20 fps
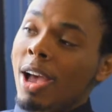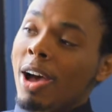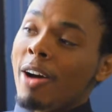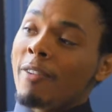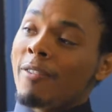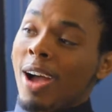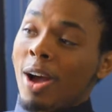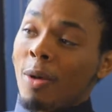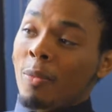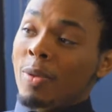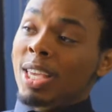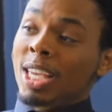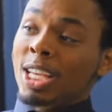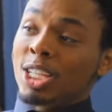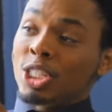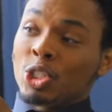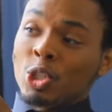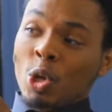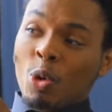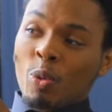of how we
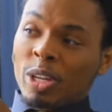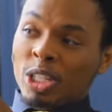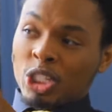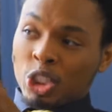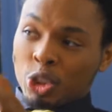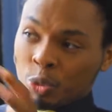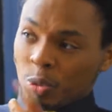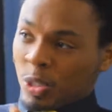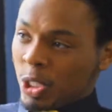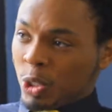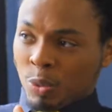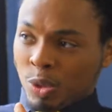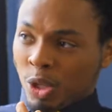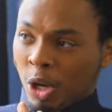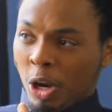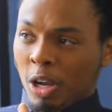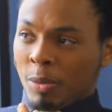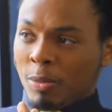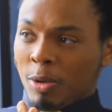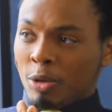get so entrenched with
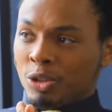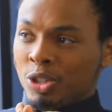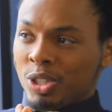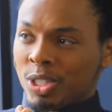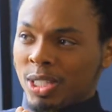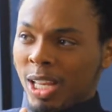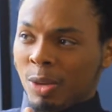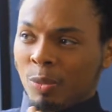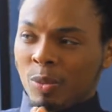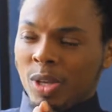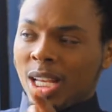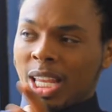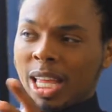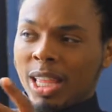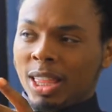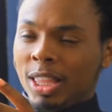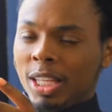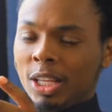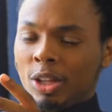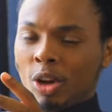our emotions and we
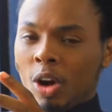let the,